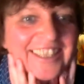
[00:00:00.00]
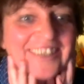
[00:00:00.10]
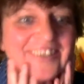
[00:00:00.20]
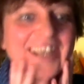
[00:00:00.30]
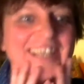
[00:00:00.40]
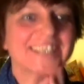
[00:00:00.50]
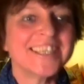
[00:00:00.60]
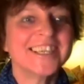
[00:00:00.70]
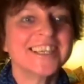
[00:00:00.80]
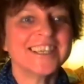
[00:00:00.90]
Great.
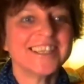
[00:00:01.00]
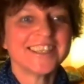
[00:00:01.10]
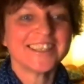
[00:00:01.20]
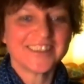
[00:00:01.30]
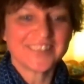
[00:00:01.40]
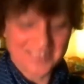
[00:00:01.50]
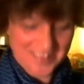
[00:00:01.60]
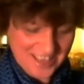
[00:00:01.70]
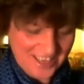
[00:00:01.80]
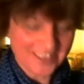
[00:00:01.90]

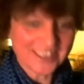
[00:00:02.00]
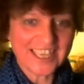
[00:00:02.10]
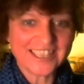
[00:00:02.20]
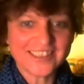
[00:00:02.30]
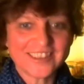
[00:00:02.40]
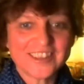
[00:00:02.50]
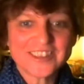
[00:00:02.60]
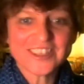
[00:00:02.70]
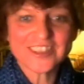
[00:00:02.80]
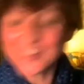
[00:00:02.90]
Okay, so just